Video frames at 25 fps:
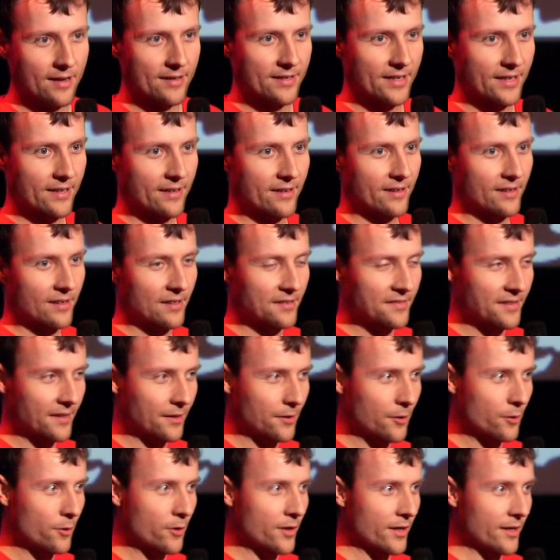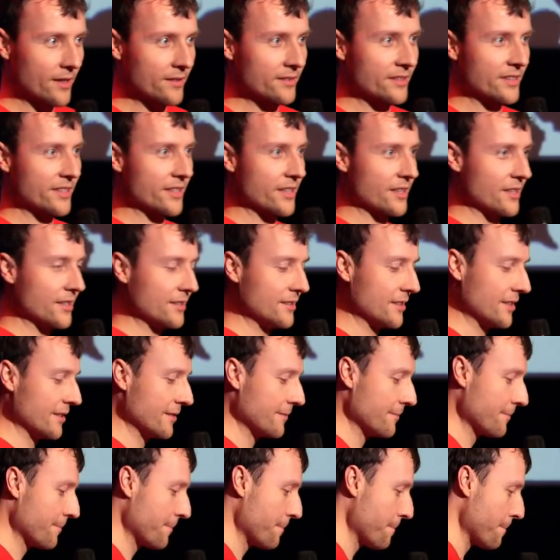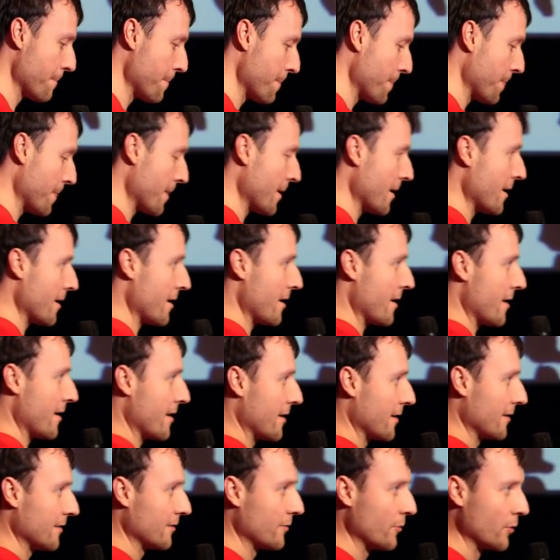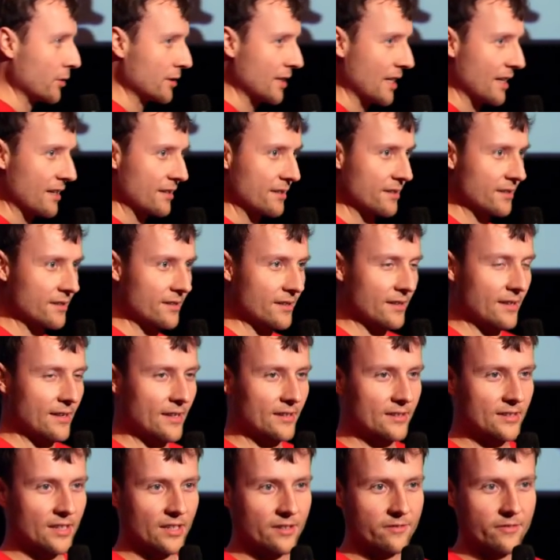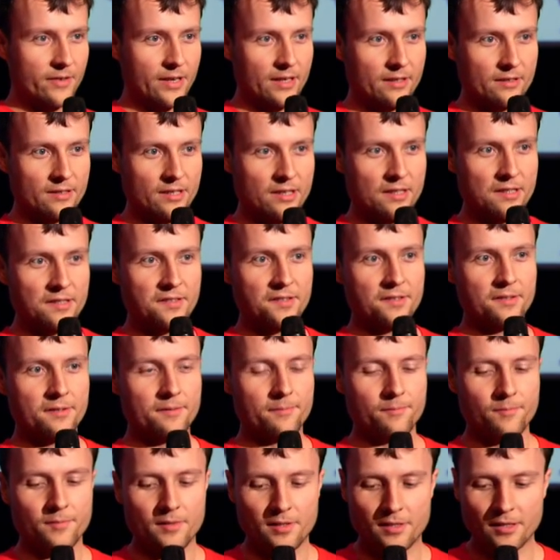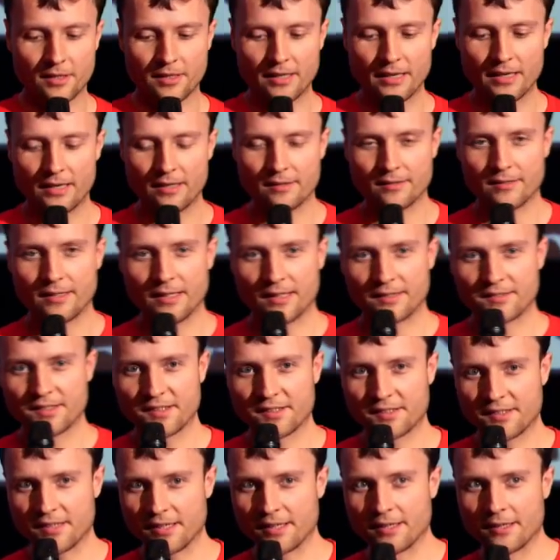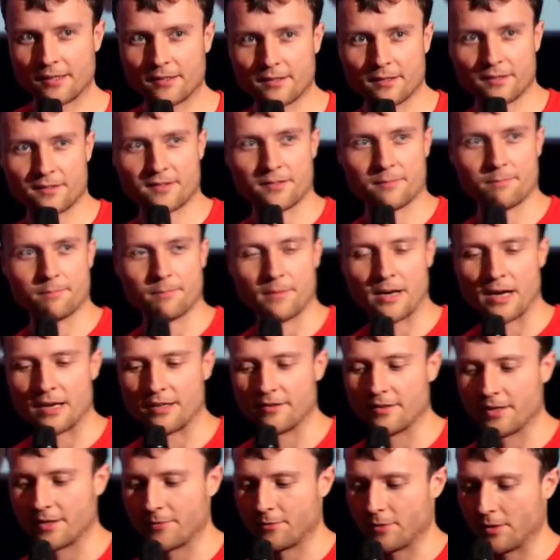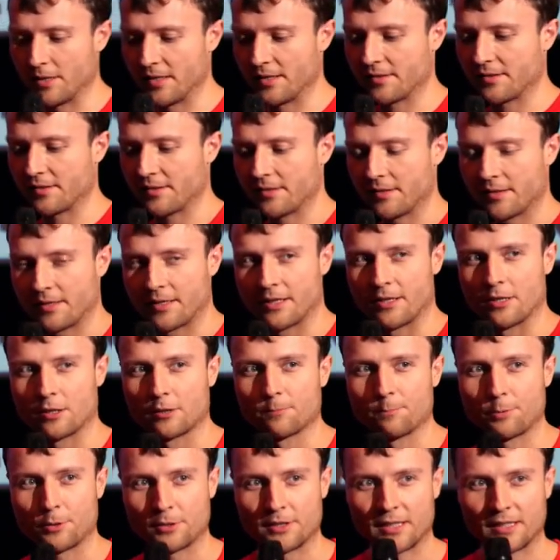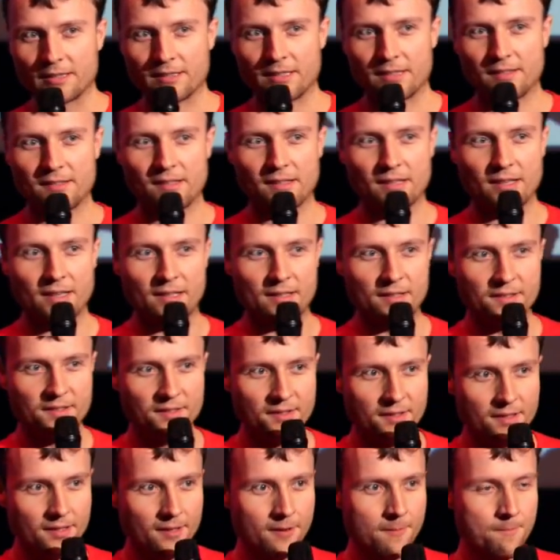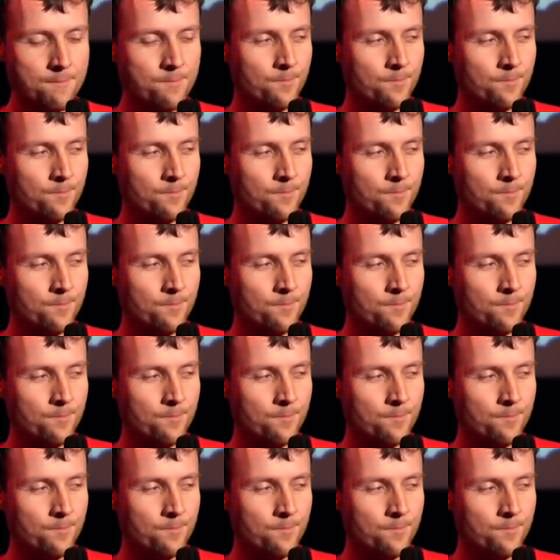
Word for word: are they really secure in reality? And what are the attack vectors the current existing hardware wallets cannot protect us against?